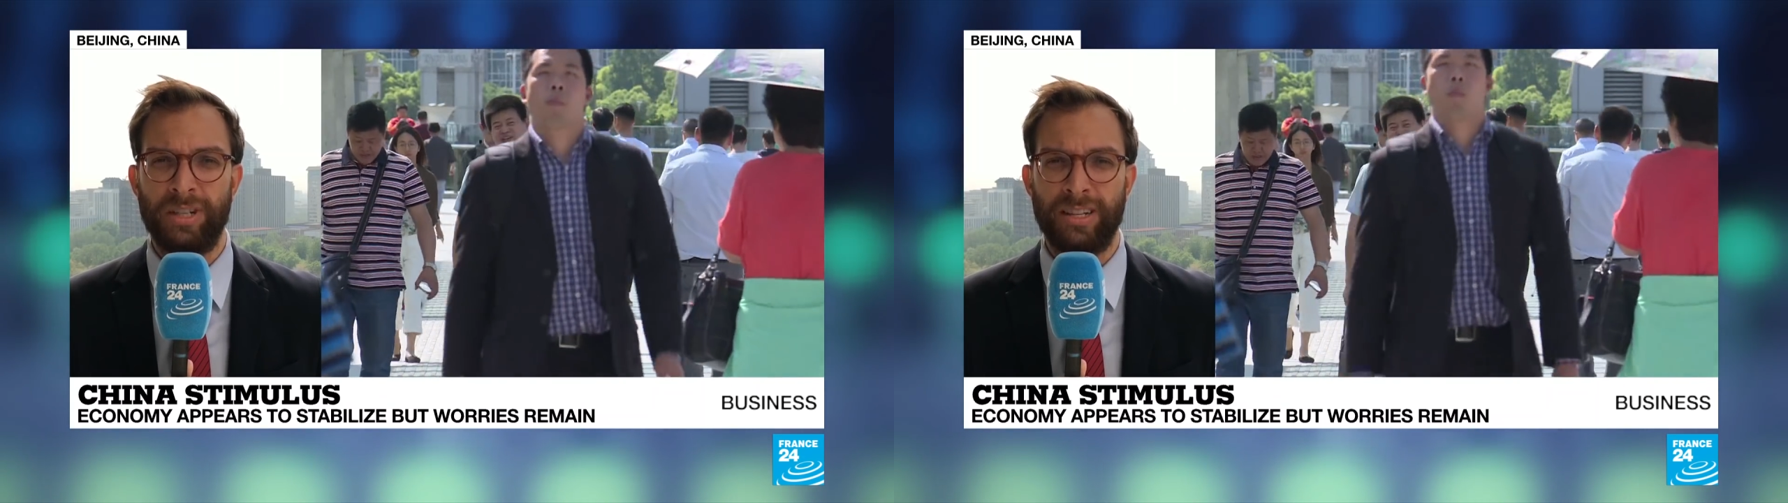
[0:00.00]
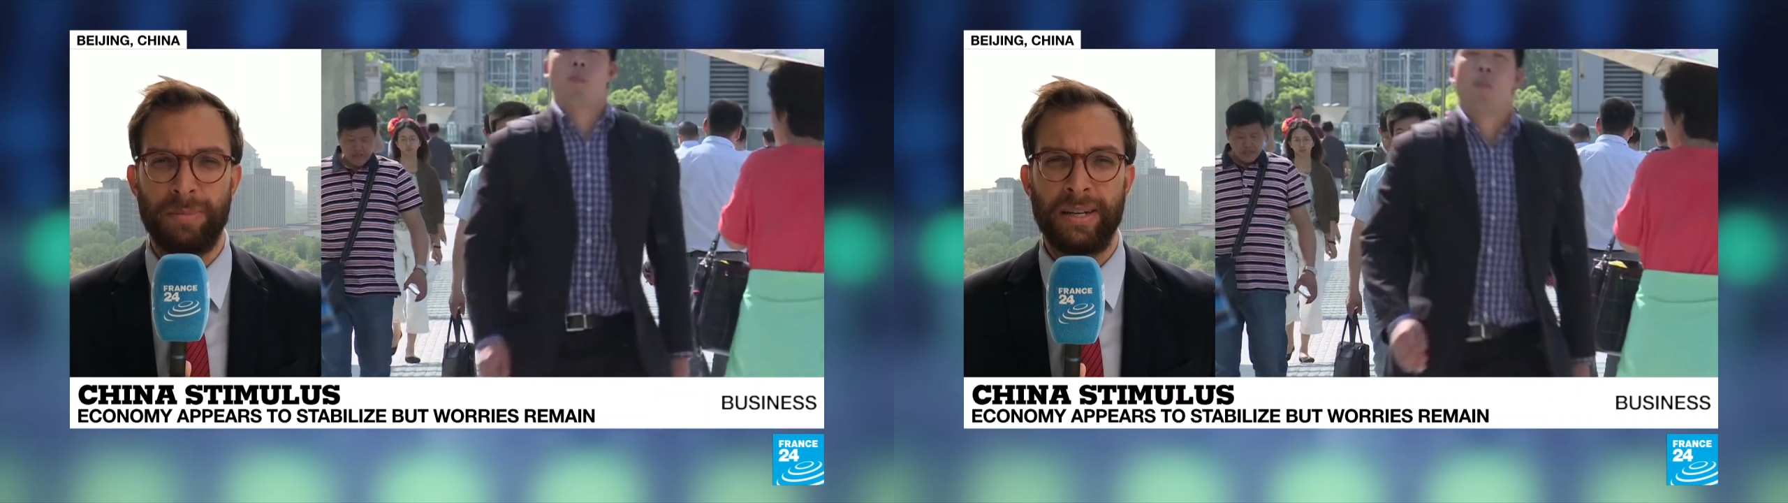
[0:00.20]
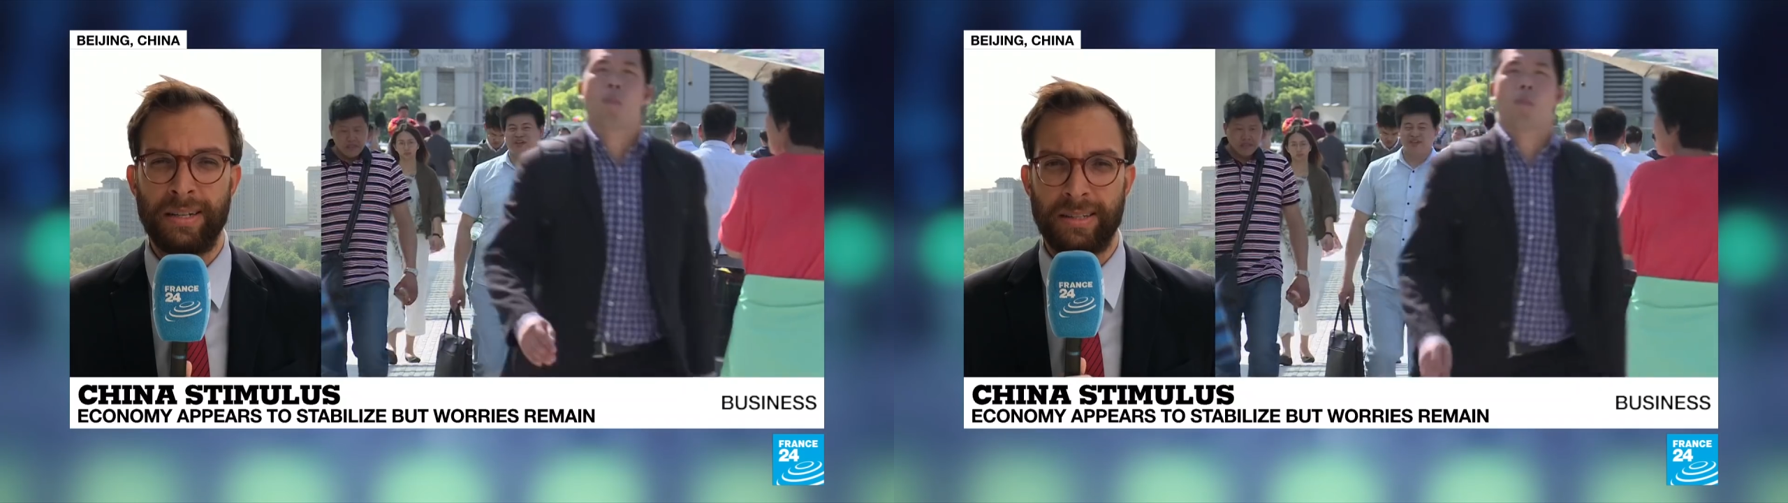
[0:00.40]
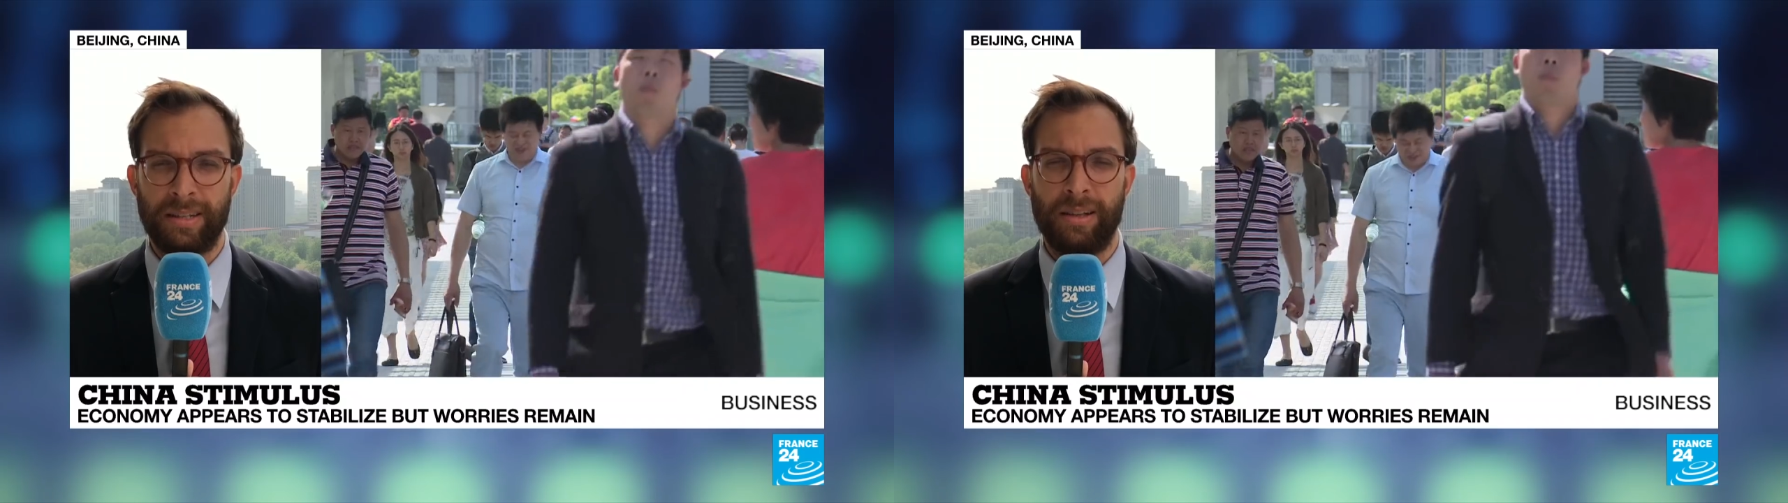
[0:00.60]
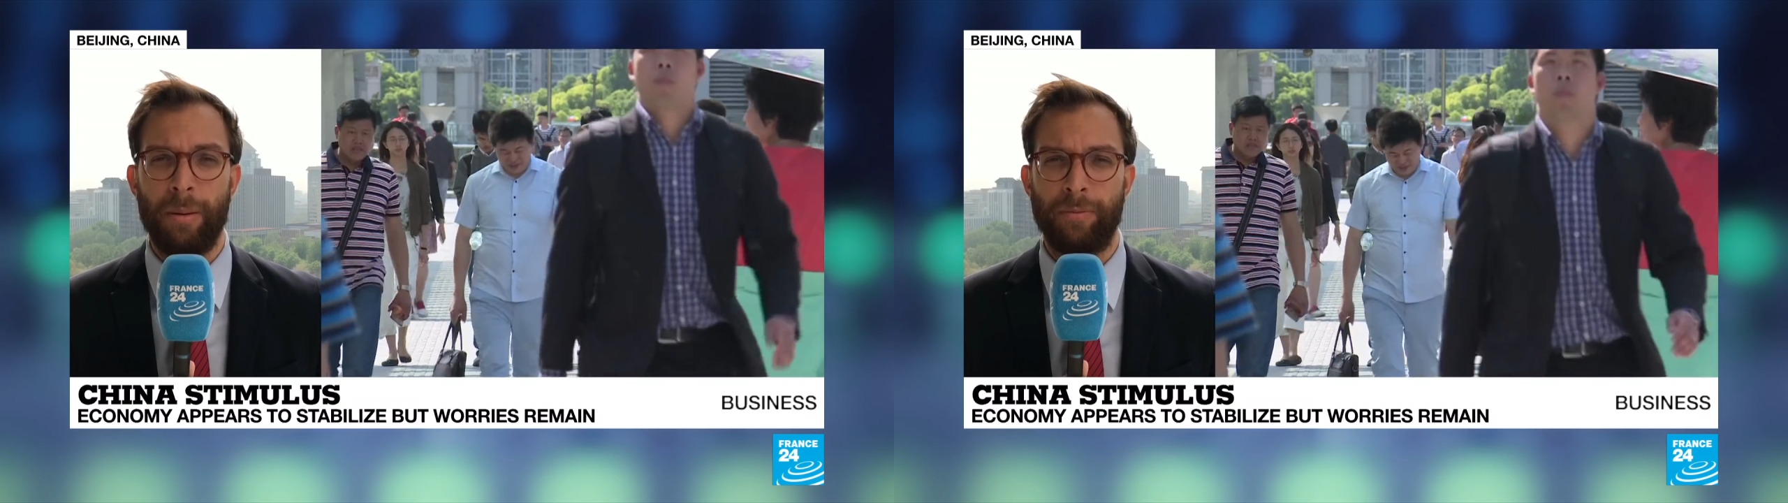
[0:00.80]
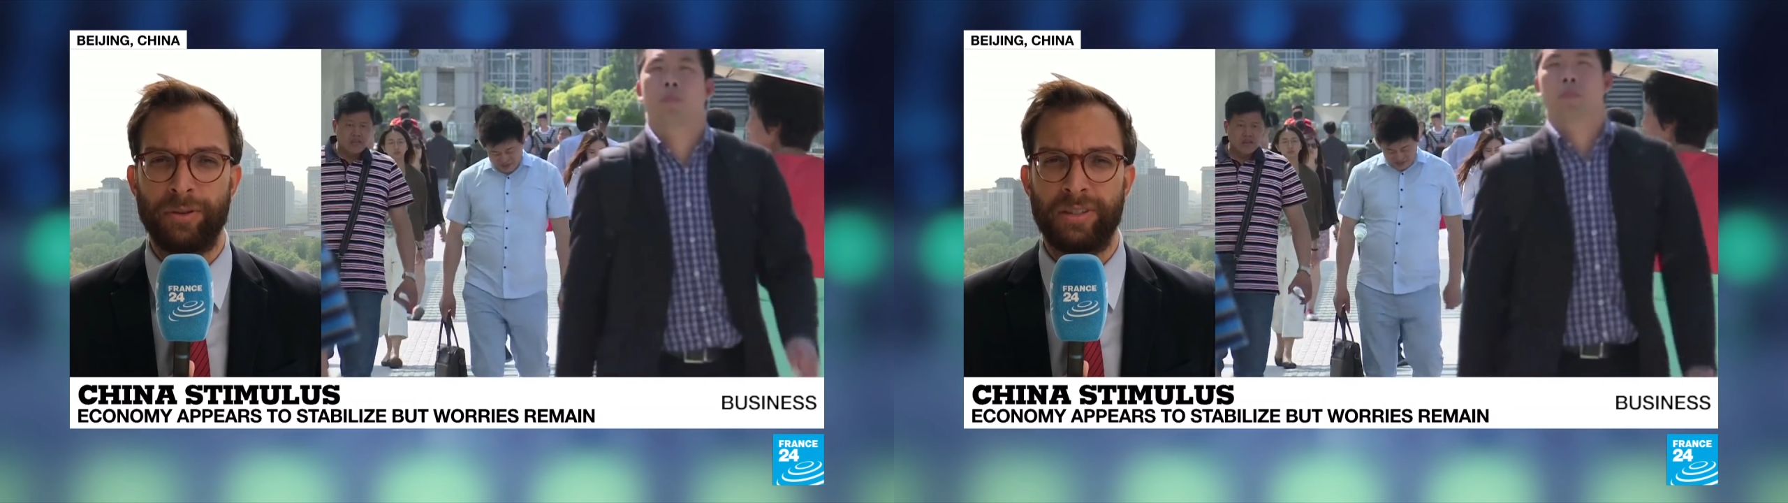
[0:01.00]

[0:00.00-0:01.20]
which has been in a slump for